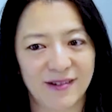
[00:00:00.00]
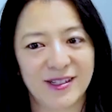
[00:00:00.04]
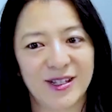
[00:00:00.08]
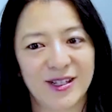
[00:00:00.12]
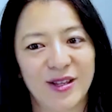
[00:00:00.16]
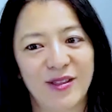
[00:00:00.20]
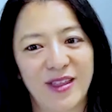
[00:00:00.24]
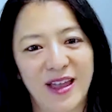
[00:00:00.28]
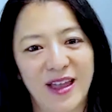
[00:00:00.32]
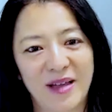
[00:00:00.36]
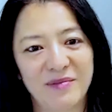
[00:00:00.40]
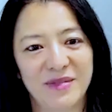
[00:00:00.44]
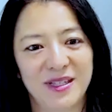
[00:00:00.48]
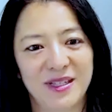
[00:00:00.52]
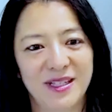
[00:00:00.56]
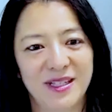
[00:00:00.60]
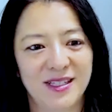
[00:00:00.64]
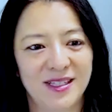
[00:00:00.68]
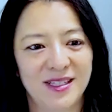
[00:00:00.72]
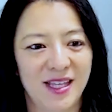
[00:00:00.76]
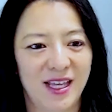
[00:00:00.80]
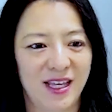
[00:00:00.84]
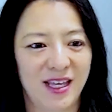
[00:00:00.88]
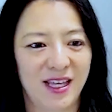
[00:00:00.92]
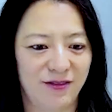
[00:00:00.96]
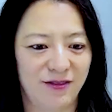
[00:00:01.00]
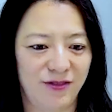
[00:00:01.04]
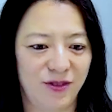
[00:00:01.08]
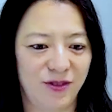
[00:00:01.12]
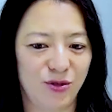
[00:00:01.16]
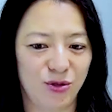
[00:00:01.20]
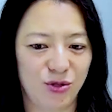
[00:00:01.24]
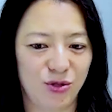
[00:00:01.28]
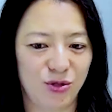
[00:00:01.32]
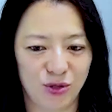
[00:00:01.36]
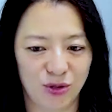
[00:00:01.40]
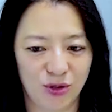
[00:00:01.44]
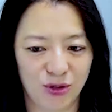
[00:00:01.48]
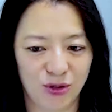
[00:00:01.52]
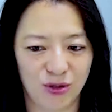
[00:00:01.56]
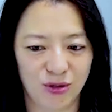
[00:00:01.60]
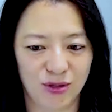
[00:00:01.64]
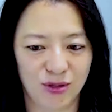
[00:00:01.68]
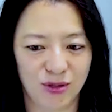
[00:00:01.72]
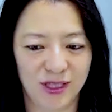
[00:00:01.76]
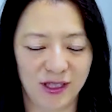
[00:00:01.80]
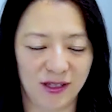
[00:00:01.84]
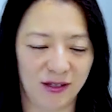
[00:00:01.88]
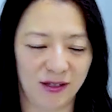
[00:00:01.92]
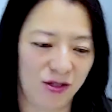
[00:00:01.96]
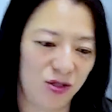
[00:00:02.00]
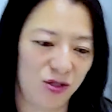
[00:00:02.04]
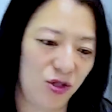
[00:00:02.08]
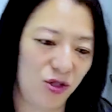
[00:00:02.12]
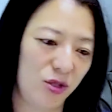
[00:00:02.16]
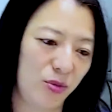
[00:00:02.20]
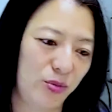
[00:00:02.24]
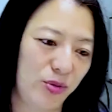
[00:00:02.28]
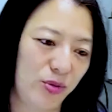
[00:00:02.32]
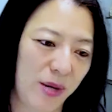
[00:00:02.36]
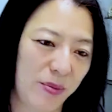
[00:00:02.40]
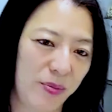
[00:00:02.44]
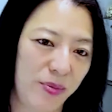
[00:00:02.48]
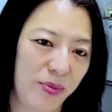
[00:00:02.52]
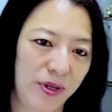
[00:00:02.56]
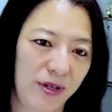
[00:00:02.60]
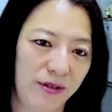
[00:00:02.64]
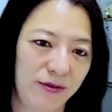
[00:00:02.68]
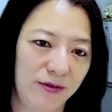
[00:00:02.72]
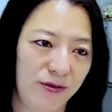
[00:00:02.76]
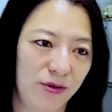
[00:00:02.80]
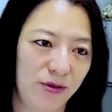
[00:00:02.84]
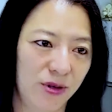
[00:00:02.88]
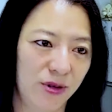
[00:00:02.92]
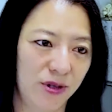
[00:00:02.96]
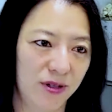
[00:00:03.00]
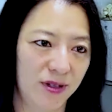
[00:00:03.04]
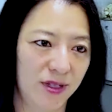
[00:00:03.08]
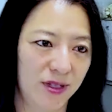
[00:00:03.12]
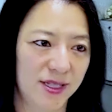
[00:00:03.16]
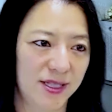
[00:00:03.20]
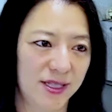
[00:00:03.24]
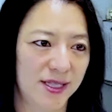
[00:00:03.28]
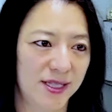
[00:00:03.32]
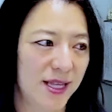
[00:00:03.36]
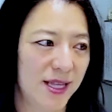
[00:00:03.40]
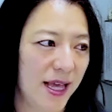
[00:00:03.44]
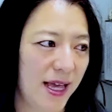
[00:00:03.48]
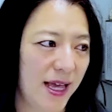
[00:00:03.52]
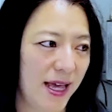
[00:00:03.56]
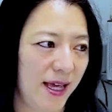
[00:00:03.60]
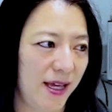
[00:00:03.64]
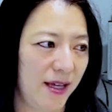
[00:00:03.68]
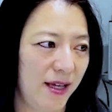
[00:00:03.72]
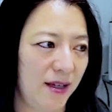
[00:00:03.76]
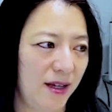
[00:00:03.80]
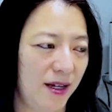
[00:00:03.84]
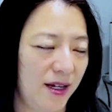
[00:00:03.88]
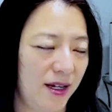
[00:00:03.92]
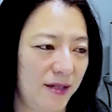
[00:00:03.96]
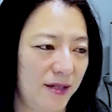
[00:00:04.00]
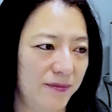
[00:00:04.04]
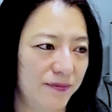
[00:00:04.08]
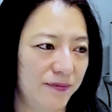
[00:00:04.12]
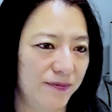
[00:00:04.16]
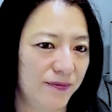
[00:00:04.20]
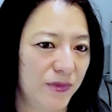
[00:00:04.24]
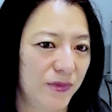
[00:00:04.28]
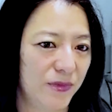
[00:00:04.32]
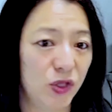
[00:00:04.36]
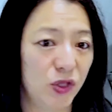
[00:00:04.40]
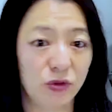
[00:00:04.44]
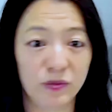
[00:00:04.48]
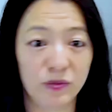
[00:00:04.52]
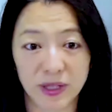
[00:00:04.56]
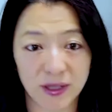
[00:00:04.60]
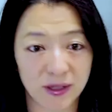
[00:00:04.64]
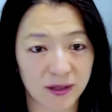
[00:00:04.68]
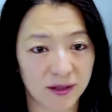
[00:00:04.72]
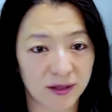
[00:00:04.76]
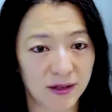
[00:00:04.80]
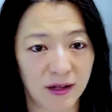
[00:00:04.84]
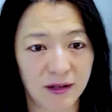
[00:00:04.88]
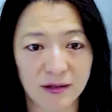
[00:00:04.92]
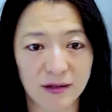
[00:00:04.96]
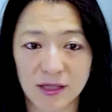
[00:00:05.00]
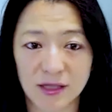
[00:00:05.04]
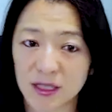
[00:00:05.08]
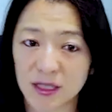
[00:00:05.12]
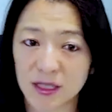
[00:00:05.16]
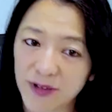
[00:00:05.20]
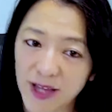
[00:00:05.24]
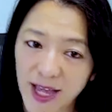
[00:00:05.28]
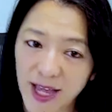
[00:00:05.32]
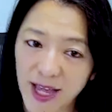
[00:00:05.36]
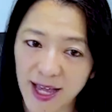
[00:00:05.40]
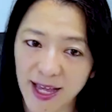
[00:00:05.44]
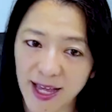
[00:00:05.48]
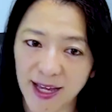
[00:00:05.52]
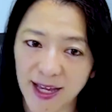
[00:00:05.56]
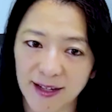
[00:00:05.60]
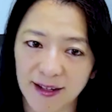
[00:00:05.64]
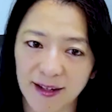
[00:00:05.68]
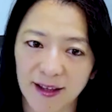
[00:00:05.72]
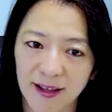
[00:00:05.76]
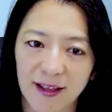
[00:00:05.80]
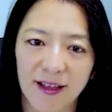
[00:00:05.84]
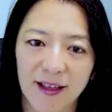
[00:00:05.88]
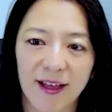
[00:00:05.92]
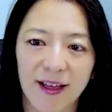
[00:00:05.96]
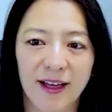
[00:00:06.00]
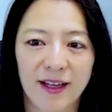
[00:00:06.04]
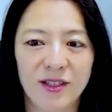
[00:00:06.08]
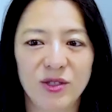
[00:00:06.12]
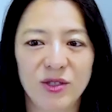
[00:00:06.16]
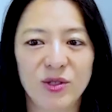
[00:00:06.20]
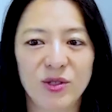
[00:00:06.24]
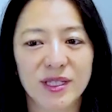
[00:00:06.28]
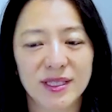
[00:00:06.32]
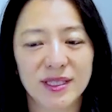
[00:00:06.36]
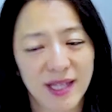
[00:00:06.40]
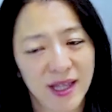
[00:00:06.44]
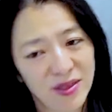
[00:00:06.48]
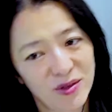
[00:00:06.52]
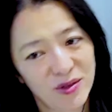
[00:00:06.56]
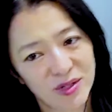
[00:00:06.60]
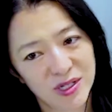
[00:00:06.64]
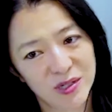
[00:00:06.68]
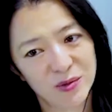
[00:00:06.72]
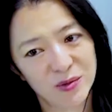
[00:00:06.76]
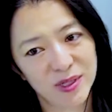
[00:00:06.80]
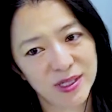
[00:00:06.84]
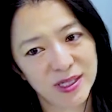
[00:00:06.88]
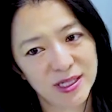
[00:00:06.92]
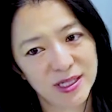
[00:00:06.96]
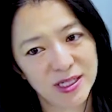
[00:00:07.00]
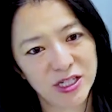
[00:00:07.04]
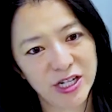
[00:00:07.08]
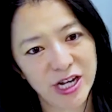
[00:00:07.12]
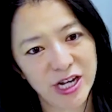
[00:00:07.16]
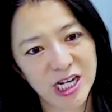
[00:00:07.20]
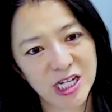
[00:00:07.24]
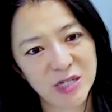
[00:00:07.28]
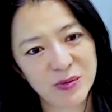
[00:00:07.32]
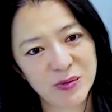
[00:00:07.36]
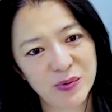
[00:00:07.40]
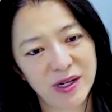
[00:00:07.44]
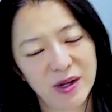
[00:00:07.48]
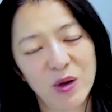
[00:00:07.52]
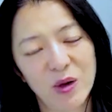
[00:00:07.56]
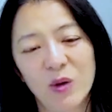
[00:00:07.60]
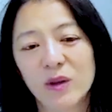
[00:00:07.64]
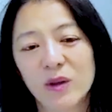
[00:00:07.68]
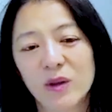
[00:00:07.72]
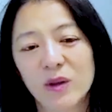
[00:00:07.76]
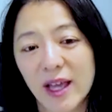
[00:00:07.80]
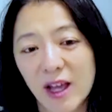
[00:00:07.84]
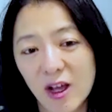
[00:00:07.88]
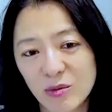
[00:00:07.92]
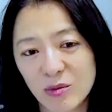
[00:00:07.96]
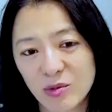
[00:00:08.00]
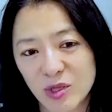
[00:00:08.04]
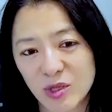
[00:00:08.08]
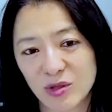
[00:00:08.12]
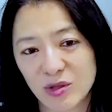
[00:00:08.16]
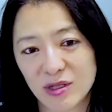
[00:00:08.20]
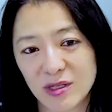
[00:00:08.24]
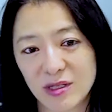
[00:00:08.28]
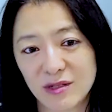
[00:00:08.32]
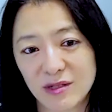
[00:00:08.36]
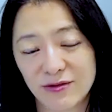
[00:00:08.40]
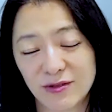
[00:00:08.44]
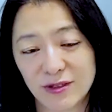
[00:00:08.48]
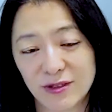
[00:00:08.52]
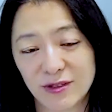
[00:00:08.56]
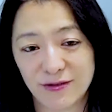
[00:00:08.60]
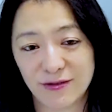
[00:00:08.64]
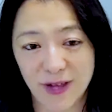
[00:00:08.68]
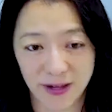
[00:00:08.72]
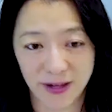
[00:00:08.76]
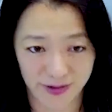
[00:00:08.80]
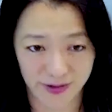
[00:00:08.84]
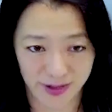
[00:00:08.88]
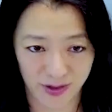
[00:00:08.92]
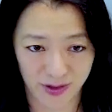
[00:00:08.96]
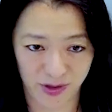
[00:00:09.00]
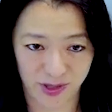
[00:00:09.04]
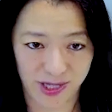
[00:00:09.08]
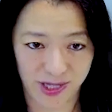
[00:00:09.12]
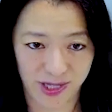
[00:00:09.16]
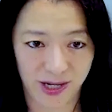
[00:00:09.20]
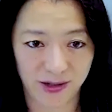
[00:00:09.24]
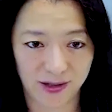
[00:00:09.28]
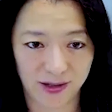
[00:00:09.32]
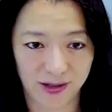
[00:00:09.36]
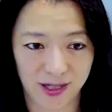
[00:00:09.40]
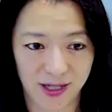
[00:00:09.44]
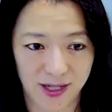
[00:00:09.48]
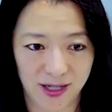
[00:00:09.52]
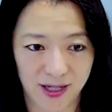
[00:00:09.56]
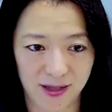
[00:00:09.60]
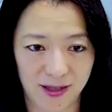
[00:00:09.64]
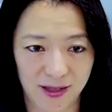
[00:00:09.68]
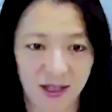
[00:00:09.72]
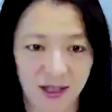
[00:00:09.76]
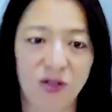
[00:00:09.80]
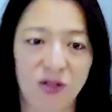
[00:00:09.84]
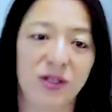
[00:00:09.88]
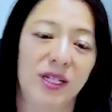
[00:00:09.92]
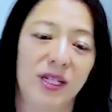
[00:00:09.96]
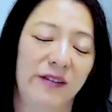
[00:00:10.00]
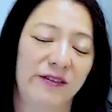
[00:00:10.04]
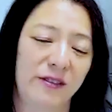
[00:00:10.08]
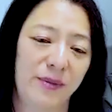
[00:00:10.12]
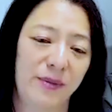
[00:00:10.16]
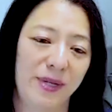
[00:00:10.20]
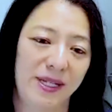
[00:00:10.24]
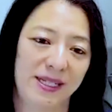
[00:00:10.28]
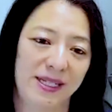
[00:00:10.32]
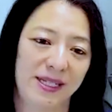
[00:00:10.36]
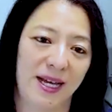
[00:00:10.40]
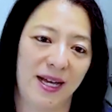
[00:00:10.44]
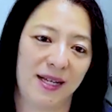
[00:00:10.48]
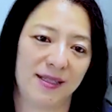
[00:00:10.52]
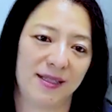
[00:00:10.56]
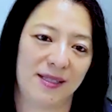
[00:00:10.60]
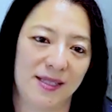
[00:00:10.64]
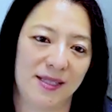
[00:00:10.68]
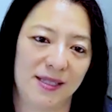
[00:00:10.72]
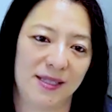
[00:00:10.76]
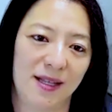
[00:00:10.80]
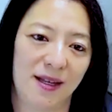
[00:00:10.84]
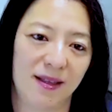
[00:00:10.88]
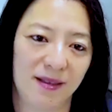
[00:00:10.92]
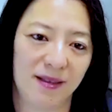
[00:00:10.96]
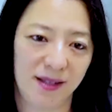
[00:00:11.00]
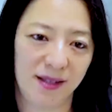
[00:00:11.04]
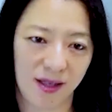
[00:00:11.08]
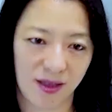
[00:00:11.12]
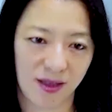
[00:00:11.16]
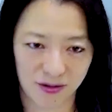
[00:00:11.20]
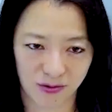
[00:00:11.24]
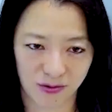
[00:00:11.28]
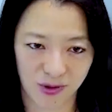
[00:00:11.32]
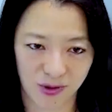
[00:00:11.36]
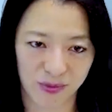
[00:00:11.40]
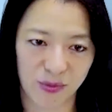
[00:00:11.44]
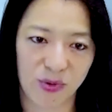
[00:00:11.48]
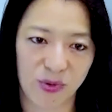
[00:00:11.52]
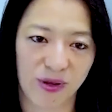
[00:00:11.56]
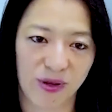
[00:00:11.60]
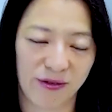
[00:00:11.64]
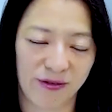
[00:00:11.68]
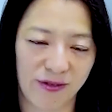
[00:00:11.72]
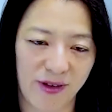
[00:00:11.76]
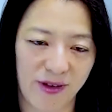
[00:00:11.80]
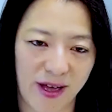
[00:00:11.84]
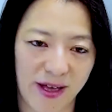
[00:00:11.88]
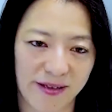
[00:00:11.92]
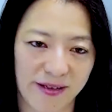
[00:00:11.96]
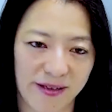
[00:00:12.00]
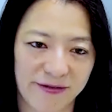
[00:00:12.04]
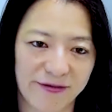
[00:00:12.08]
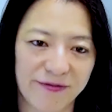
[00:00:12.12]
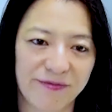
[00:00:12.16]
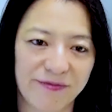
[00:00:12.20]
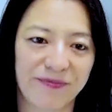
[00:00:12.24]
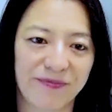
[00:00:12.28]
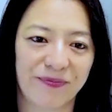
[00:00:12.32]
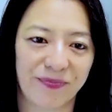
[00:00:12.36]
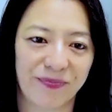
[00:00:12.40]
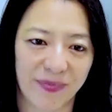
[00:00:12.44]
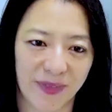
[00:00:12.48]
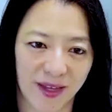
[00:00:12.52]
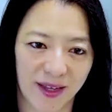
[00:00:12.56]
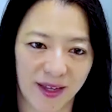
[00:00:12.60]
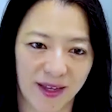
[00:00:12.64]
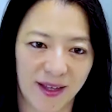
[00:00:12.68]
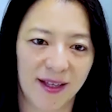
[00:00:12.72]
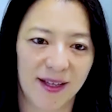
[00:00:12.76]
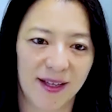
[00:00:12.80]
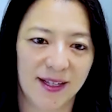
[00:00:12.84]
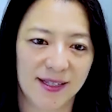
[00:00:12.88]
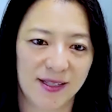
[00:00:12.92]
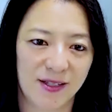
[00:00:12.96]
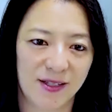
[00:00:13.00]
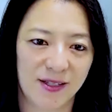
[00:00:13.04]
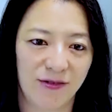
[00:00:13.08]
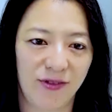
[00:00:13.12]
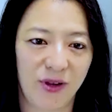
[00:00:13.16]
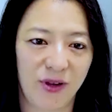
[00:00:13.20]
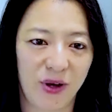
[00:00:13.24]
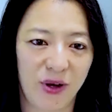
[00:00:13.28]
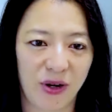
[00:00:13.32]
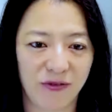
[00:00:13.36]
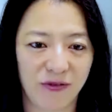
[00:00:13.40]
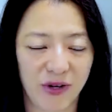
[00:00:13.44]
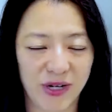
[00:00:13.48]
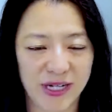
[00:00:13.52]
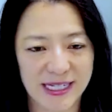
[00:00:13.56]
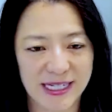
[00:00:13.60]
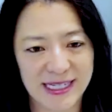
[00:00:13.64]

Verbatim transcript: So that means if you sold, you know, you sold a property for, let's say, um, $2 million of gain, you can 1031 exchange, but only helps you to defer 500,000 and you're going to have to pay taxes on the other 1.5. So very, very